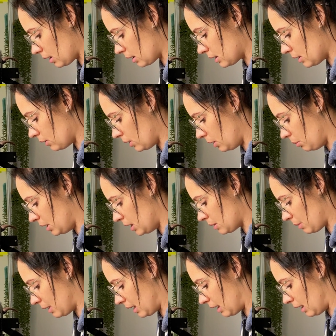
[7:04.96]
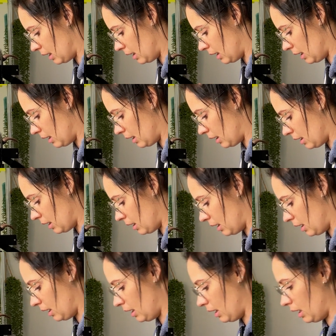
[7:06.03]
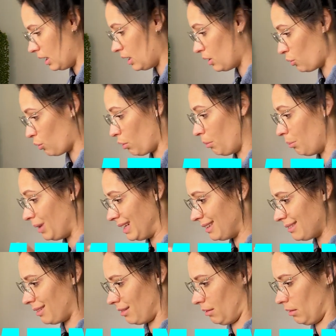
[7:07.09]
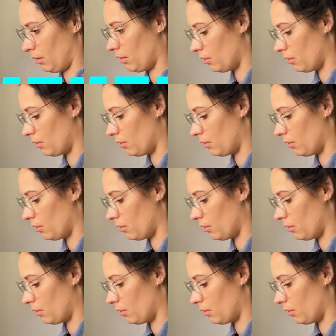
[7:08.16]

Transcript: see what he means by incremental.